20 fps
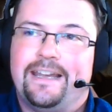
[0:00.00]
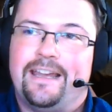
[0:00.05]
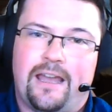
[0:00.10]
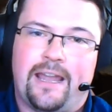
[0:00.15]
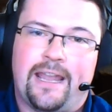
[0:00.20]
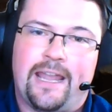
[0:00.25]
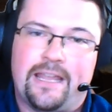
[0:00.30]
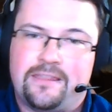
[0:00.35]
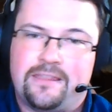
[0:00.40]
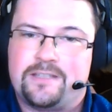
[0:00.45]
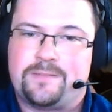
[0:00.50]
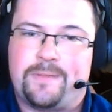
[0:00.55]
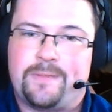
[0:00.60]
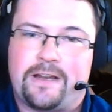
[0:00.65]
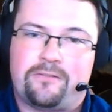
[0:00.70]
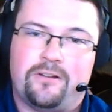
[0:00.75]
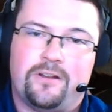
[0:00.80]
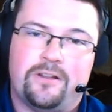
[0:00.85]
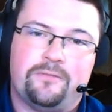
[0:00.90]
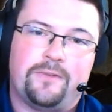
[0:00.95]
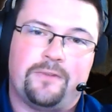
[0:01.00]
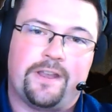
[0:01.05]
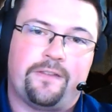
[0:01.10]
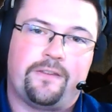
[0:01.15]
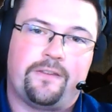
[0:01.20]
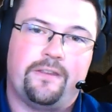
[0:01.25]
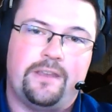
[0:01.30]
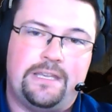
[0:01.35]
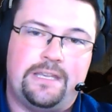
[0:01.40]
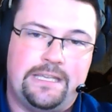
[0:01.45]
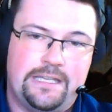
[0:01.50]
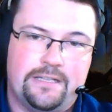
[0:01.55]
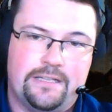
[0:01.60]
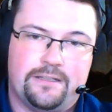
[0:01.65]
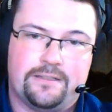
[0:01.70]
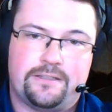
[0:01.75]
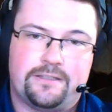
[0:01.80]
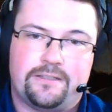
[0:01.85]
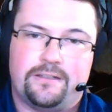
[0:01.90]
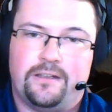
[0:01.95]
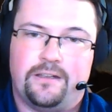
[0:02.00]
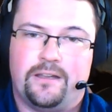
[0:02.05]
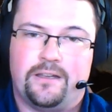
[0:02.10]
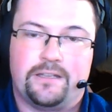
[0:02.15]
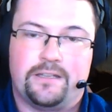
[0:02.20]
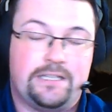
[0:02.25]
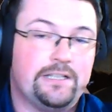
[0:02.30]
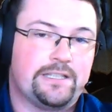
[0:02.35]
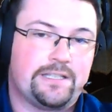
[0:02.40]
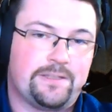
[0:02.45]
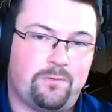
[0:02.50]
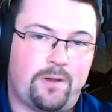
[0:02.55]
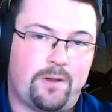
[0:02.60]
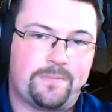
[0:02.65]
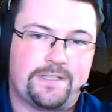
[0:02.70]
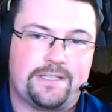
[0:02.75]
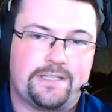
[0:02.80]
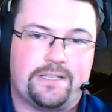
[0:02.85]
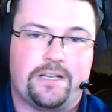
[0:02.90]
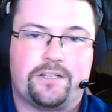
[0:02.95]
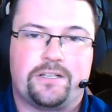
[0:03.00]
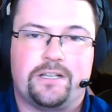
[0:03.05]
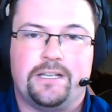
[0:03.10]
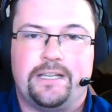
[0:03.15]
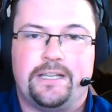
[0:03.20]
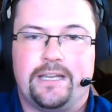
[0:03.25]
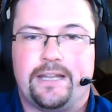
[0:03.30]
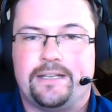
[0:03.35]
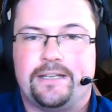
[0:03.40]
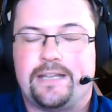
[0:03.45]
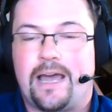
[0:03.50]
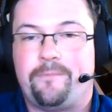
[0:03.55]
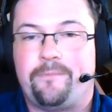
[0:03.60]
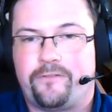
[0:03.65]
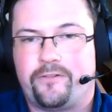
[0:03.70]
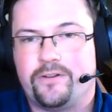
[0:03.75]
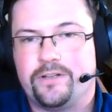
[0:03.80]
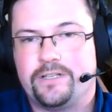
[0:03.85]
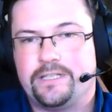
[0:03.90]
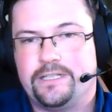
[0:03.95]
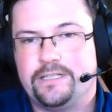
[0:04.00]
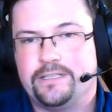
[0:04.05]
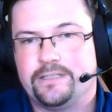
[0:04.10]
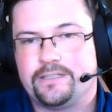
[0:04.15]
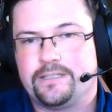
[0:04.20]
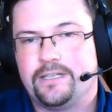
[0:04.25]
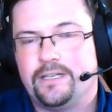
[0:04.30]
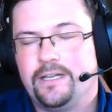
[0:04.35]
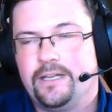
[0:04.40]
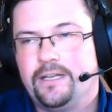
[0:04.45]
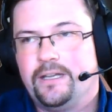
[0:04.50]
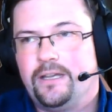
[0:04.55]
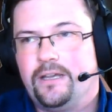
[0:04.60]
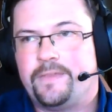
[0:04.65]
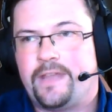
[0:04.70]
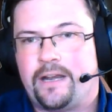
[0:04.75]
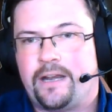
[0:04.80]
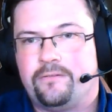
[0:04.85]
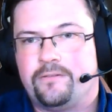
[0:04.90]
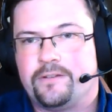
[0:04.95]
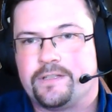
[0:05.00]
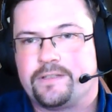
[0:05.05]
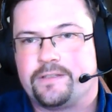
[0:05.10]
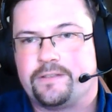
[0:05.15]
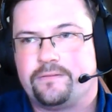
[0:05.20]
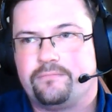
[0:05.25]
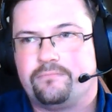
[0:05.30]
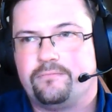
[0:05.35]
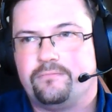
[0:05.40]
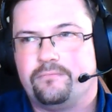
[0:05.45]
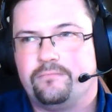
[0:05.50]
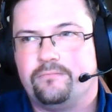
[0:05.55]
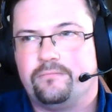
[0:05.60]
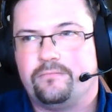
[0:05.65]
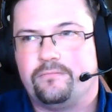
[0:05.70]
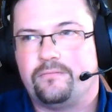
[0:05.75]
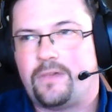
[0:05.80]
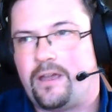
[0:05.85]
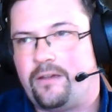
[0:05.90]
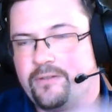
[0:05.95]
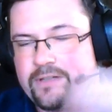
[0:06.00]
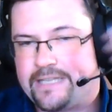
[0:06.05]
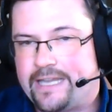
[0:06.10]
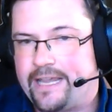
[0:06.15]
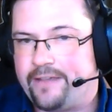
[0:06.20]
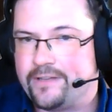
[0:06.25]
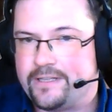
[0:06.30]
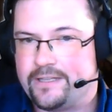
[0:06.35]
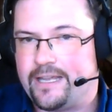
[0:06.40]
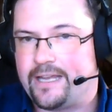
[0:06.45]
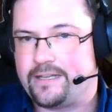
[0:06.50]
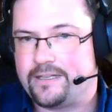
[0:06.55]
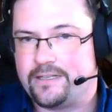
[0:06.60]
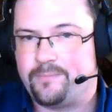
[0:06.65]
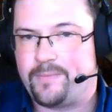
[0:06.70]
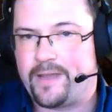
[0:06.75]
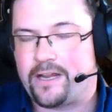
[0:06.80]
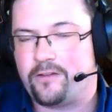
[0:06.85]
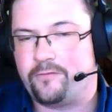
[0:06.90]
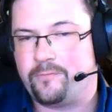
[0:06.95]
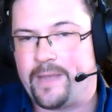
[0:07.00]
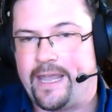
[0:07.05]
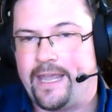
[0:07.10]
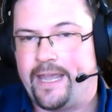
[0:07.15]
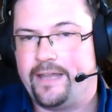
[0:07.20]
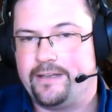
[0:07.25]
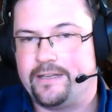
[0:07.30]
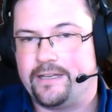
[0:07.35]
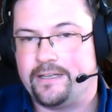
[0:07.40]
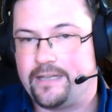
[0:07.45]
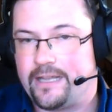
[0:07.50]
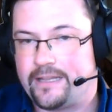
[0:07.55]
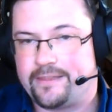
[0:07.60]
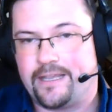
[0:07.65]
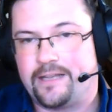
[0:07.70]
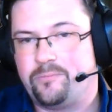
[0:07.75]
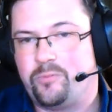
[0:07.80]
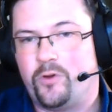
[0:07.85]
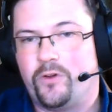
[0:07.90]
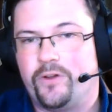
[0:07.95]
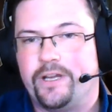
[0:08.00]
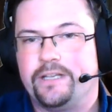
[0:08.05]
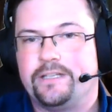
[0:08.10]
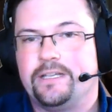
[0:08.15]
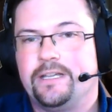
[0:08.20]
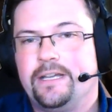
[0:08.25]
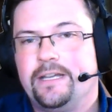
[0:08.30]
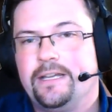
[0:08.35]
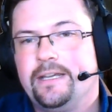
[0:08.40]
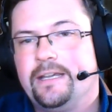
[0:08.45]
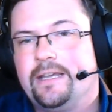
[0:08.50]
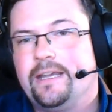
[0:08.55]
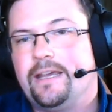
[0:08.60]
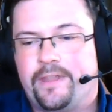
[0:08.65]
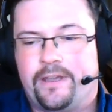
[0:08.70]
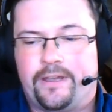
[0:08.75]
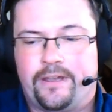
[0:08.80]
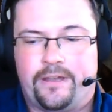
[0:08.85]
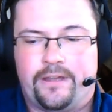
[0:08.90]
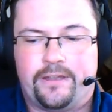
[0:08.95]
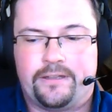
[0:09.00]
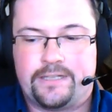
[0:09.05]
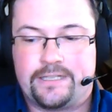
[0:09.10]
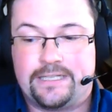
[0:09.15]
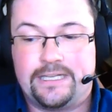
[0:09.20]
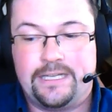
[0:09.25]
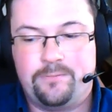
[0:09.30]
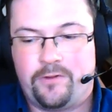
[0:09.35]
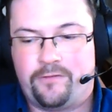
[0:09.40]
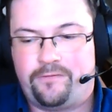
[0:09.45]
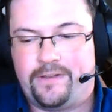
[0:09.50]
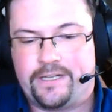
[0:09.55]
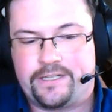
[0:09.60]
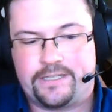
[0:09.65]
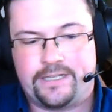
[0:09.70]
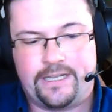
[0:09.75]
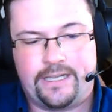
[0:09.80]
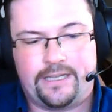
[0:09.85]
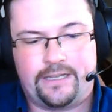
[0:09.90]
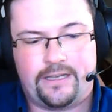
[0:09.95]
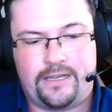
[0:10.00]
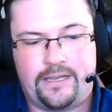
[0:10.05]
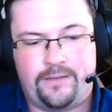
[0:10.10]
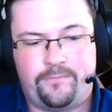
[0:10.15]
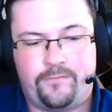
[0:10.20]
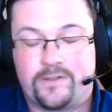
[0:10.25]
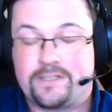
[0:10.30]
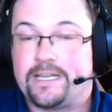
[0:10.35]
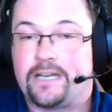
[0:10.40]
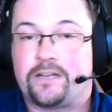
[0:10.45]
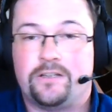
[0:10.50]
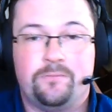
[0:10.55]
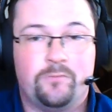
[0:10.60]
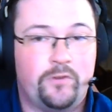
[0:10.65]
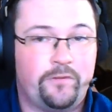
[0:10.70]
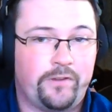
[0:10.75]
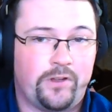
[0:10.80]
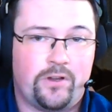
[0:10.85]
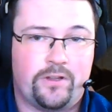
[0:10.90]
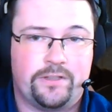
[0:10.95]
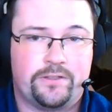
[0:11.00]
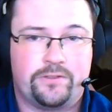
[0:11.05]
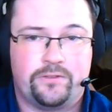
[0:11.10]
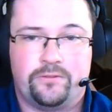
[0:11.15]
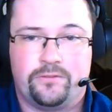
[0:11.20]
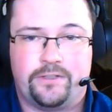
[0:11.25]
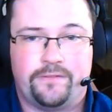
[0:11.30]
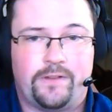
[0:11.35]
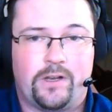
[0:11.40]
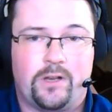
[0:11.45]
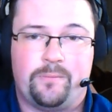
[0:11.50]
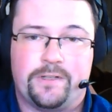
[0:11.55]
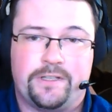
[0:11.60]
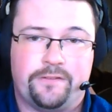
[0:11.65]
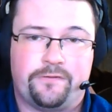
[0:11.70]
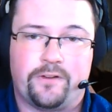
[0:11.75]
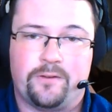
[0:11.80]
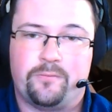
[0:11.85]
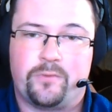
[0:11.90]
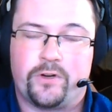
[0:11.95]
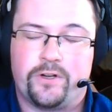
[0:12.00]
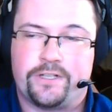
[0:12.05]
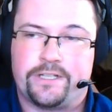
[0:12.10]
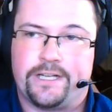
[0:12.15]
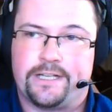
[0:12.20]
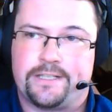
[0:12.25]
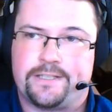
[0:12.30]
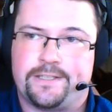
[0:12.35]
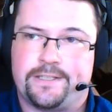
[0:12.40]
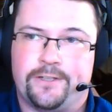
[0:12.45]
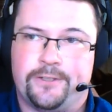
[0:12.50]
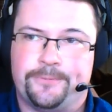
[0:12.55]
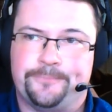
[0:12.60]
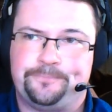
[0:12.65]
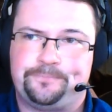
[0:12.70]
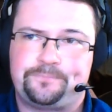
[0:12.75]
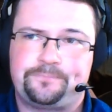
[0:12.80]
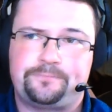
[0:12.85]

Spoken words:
I had this background with yield swaps essentially, and upfront yield. Then I was having that in the back of my head, and at that point, the team of Flash Deck was actually moving on to develop a different project. So